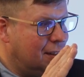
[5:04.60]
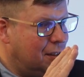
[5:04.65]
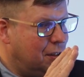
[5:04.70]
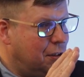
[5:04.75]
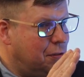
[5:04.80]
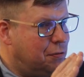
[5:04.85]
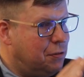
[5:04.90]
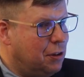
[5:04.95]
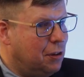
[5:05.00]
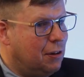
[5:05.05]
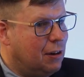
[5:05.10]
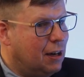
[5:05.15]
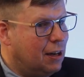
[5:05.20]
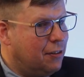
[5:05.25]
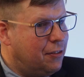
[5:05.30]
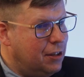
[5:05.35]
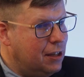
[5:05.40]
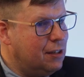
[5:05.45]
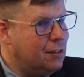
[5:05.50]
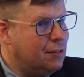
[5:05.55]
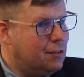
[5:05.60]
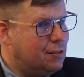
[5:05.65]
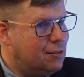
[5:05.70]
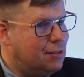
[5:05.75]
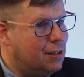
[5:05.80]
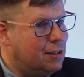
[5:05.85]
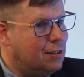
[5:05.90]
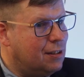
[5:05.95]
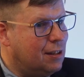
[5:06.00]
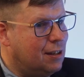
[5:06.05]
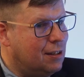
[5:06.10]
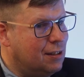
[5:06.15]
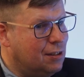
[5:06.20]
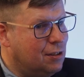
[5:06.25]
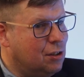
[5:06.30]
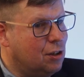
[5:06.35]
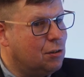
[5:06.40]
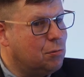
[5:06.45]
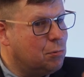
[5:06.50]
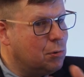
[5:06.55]
if there are things that
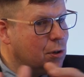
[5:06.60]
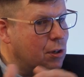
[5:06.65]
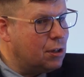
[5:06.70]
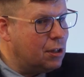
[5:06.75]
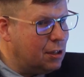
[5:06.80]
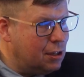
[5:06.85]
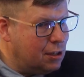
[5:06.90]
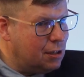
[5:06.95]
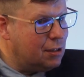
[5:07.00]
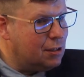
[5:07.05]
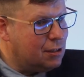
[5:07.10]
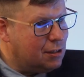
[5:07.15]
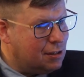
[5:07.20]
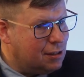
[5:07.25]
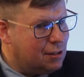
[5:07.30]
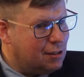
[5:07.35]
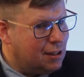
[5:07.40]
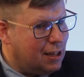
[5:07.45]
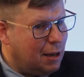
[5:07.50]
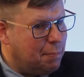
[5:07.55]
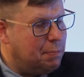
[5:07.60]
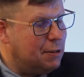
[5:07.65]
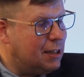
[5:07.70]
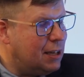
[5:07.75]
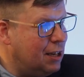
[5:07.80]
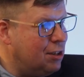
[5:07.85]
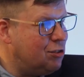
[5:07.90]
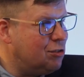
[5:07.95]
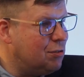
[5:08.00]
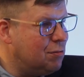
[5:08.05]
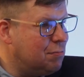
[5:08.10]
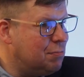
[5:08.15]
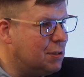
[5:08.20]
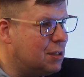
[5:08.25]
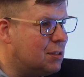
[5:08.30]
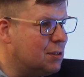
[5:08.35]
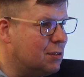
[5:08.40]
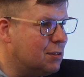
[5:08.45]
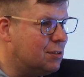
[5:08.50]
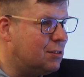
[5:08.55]
not working in the application
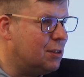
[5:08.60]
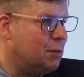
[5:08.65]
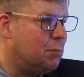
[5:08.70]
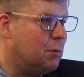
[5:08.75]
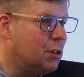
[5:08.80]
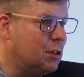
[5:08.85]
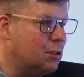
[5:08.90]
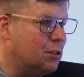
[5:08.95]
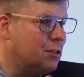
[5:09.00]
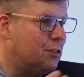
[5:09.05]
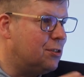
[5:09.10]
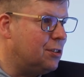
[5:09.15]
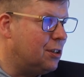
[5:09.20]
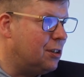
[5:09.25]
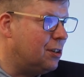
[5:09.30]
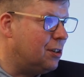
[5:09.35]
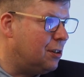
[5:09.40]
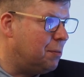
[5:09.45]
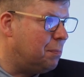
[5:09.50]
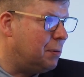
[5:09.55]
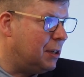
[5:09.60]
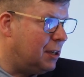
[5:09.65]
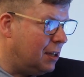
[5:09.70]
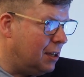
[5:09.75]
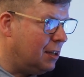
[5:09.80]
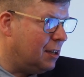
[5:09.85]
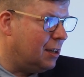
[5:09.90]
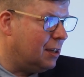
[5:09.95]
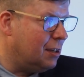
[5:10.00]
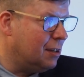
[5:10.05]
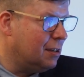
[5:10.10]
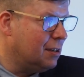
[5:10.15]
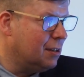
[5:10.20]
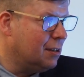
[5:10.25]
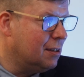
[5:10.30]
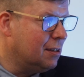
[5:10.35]
because they weren't considered in the beginning,